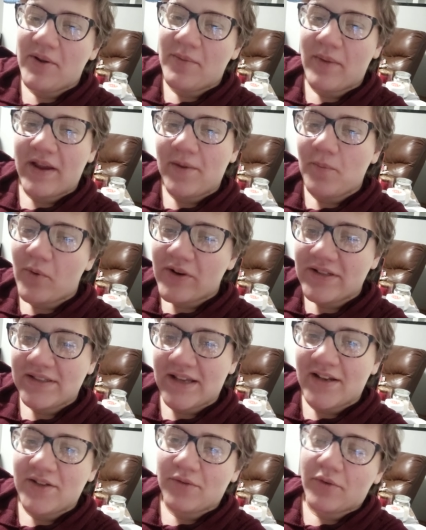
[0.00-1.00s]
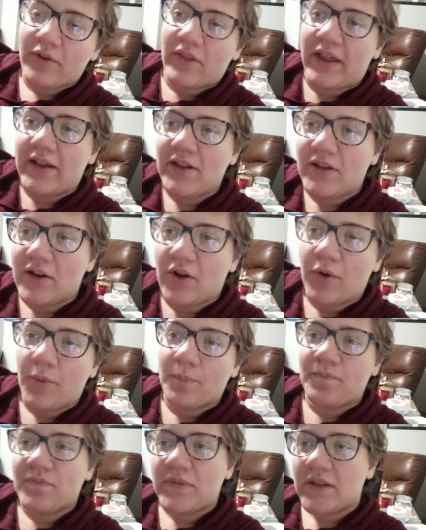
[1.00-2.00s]
would make more sense for like,
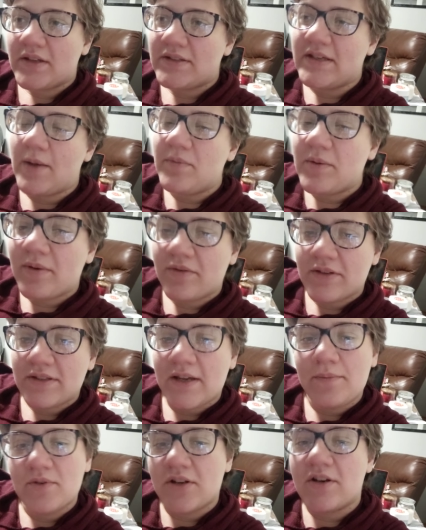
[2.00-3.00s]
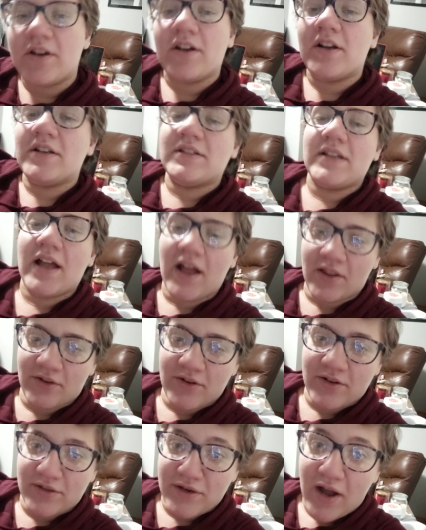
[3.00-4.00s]
some to be of the same genders,
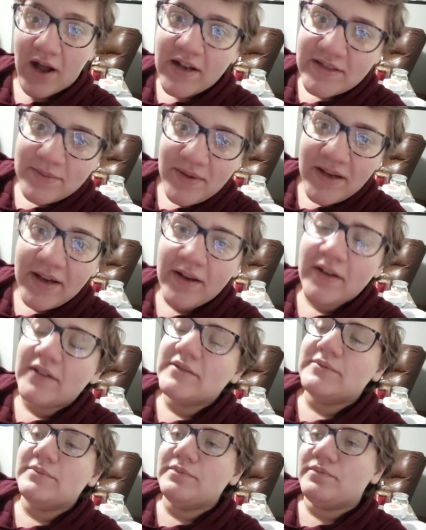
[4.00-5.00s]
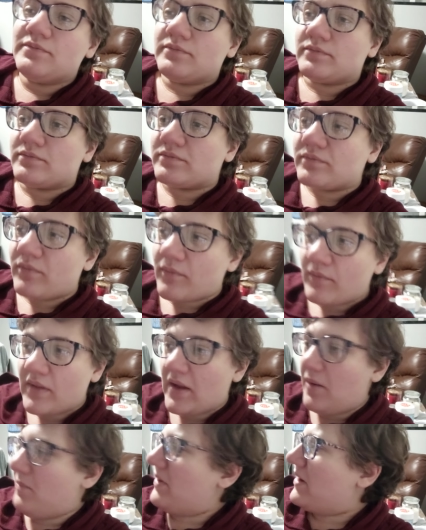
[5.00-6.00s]
others not to be.
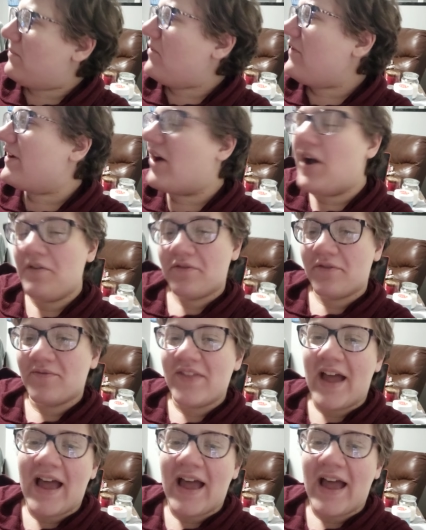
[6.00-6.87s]
But I'm moving on from